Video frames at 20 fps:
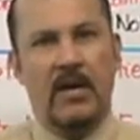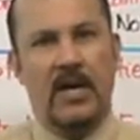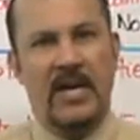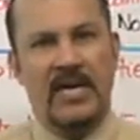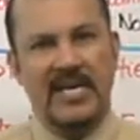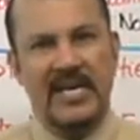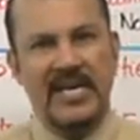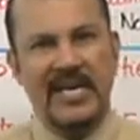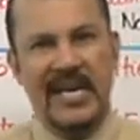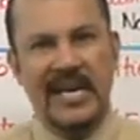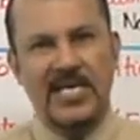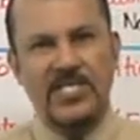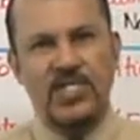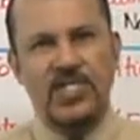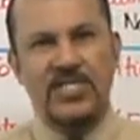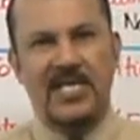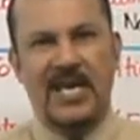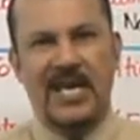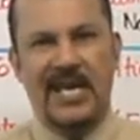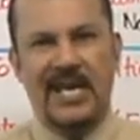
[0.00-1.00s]
An
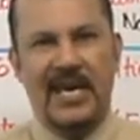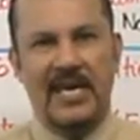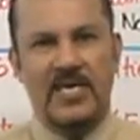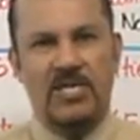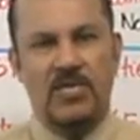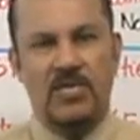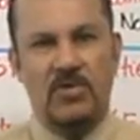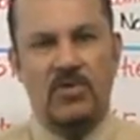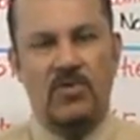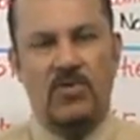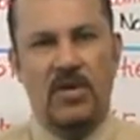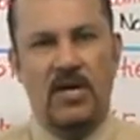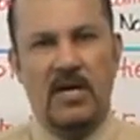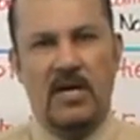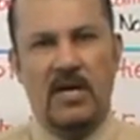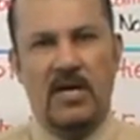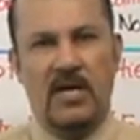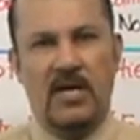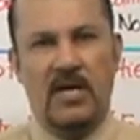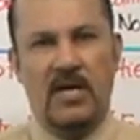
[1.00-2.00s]
analogy that I like
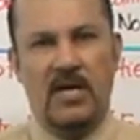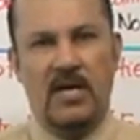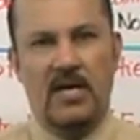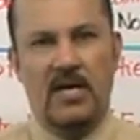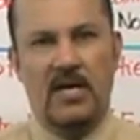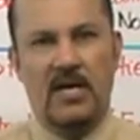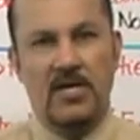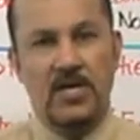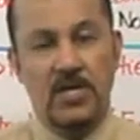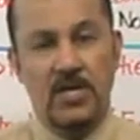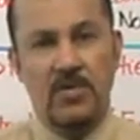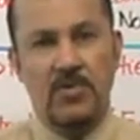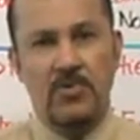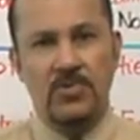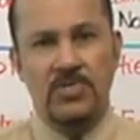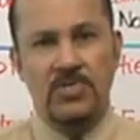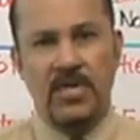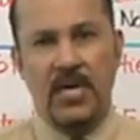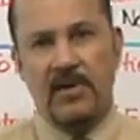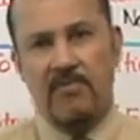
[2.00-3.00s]
to
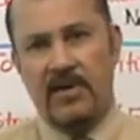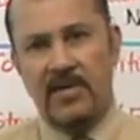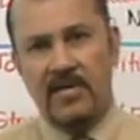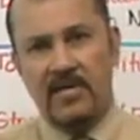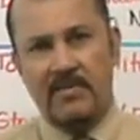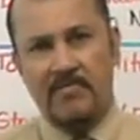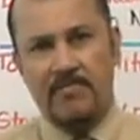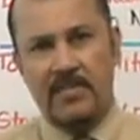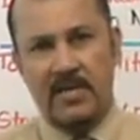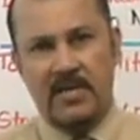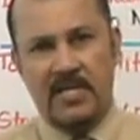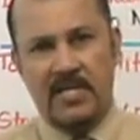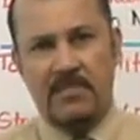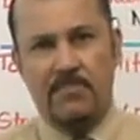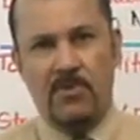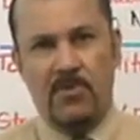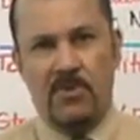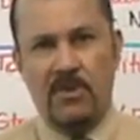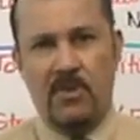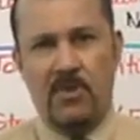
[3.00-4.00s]
use, I read in another
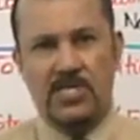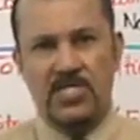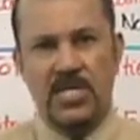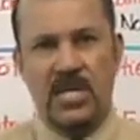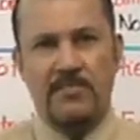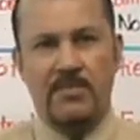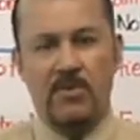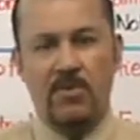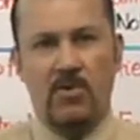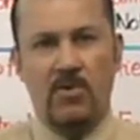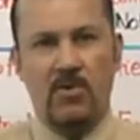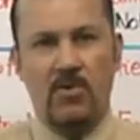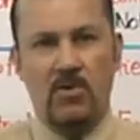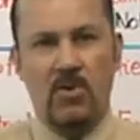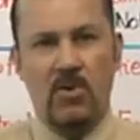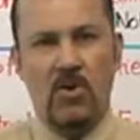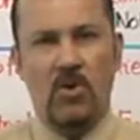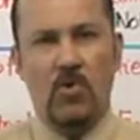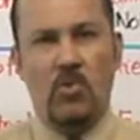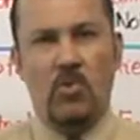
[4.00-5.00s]
book a long time
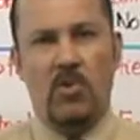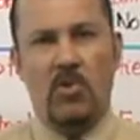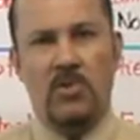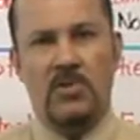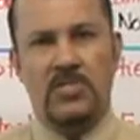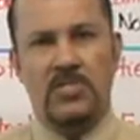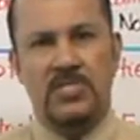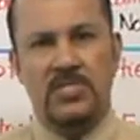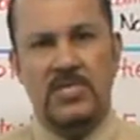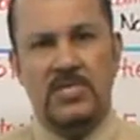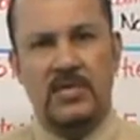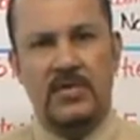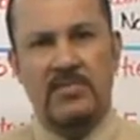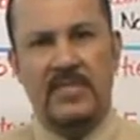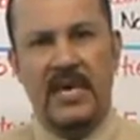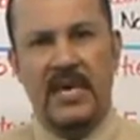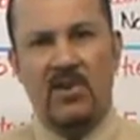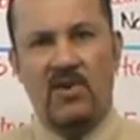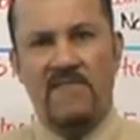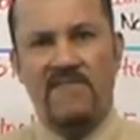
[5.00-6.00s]
ago, was
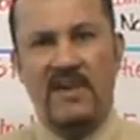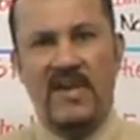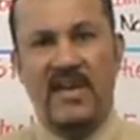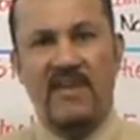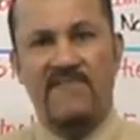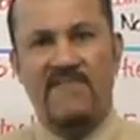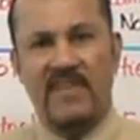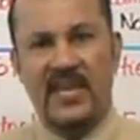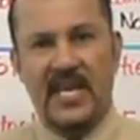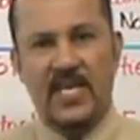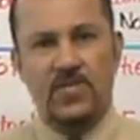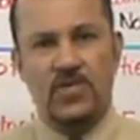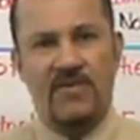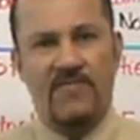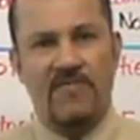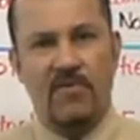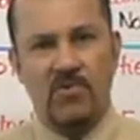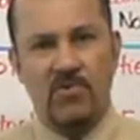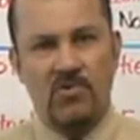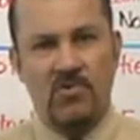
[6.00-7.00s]
that of a financial
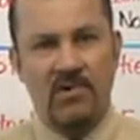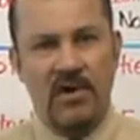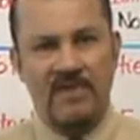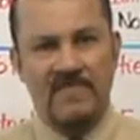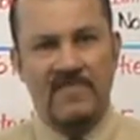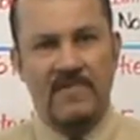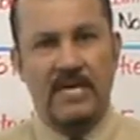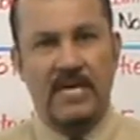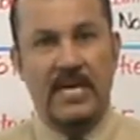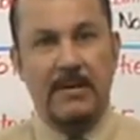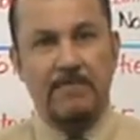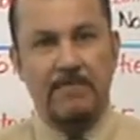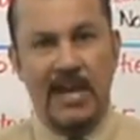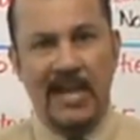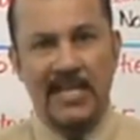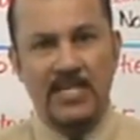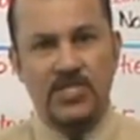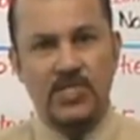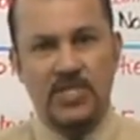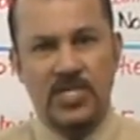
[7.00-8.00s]
photograph. A
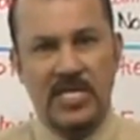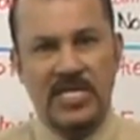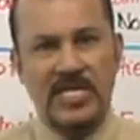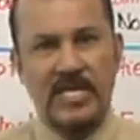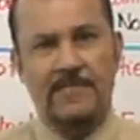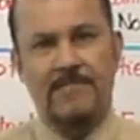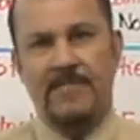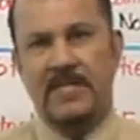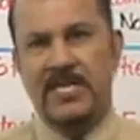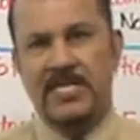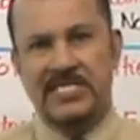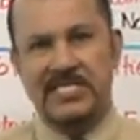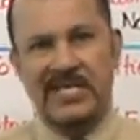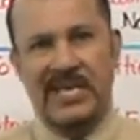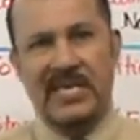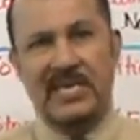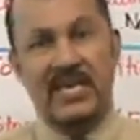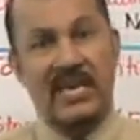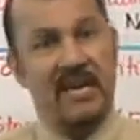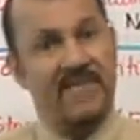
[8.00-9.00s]
balance sheet is
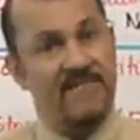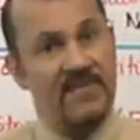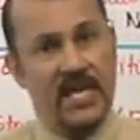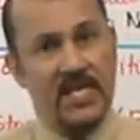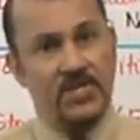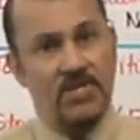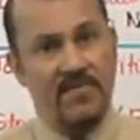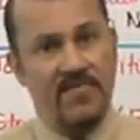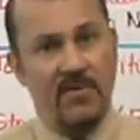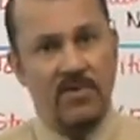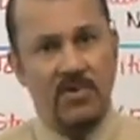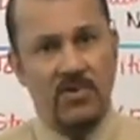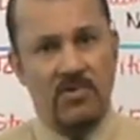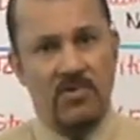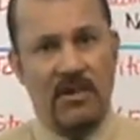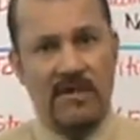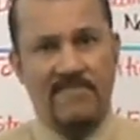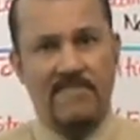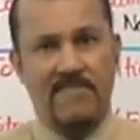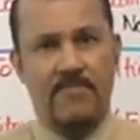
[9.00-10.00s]
like a financial
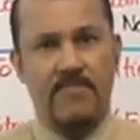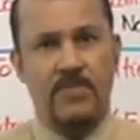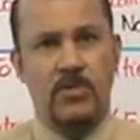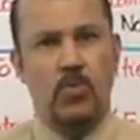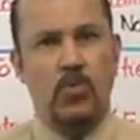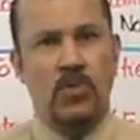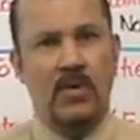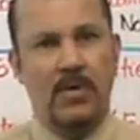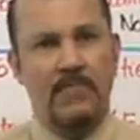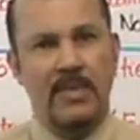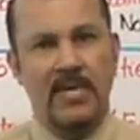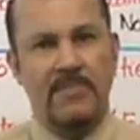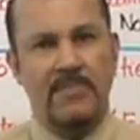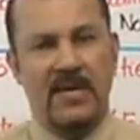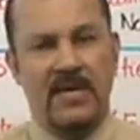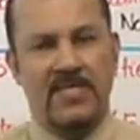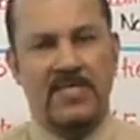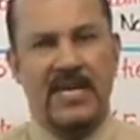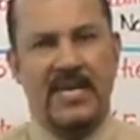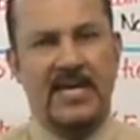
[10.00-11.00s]
photograph. What do I mean
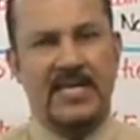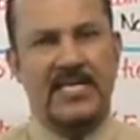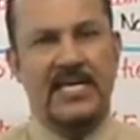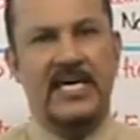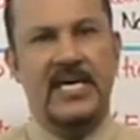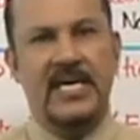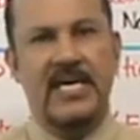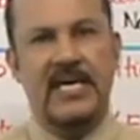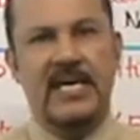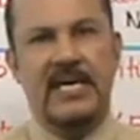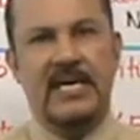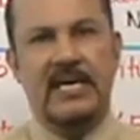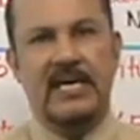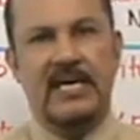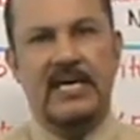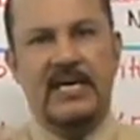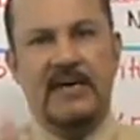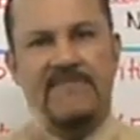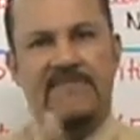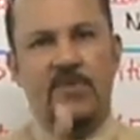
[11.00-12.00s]
by that?
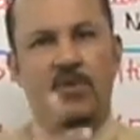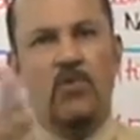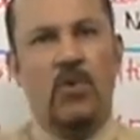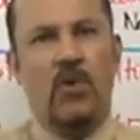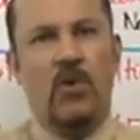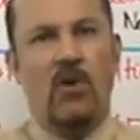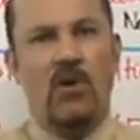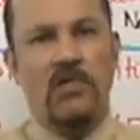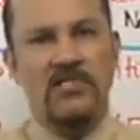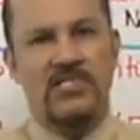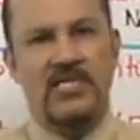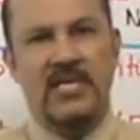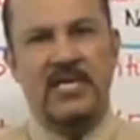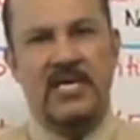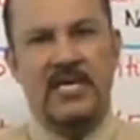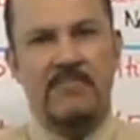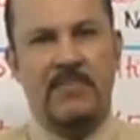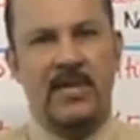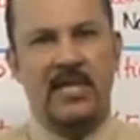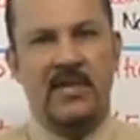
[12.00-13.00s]
If you were all
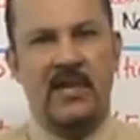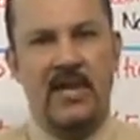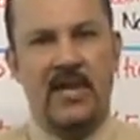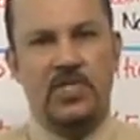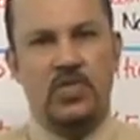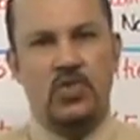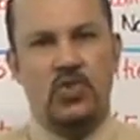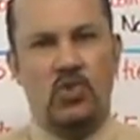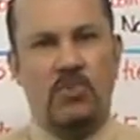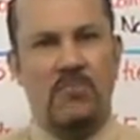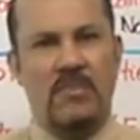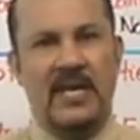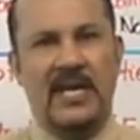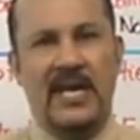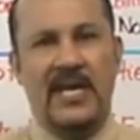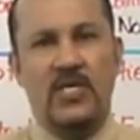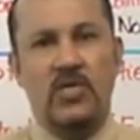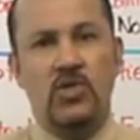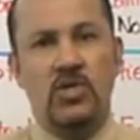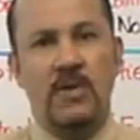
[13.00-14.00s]
sitting in my classroom
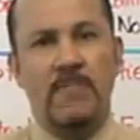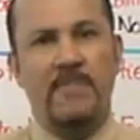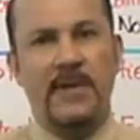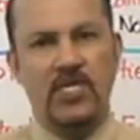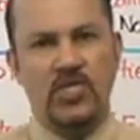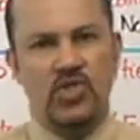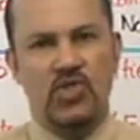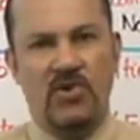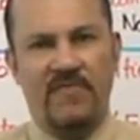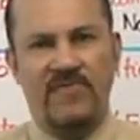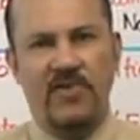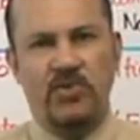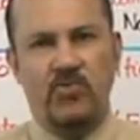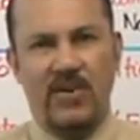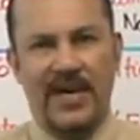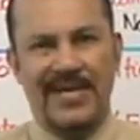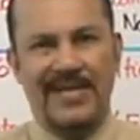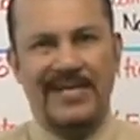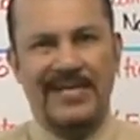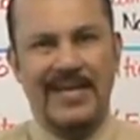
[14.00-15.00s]
and I took a picture of you
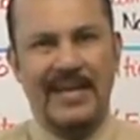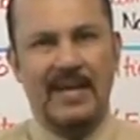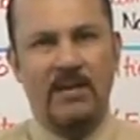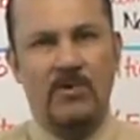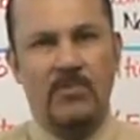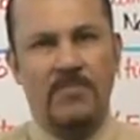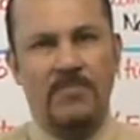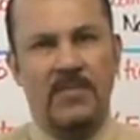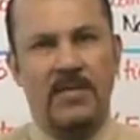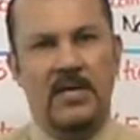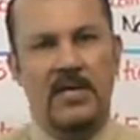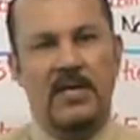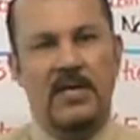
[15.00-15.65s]
right now,